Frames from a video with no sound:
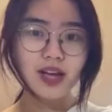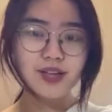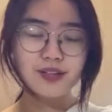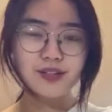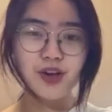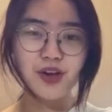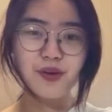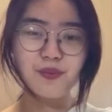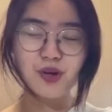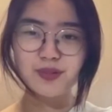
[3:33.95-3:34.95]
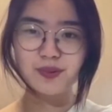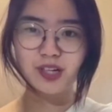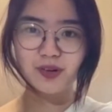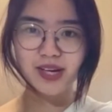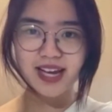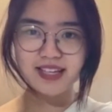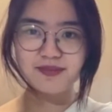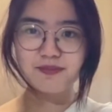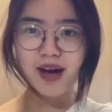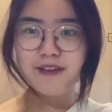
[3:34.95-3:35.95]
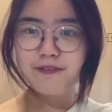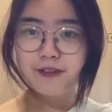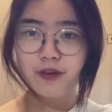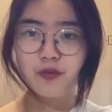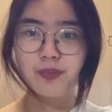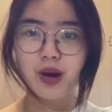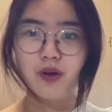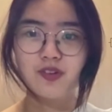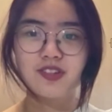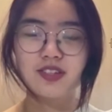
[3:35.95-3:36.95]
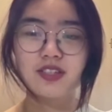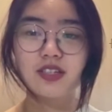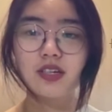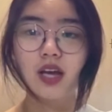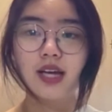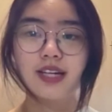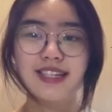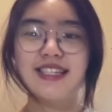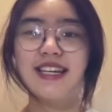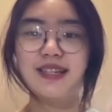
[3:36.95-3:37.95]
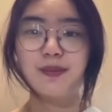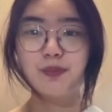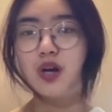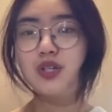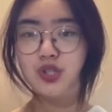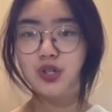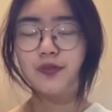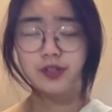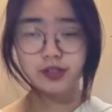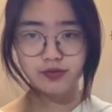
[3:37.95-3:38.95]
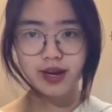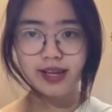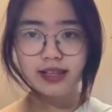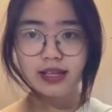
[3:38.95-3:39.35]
So multipolarity, as my favorite power system, contains a bunch of strength.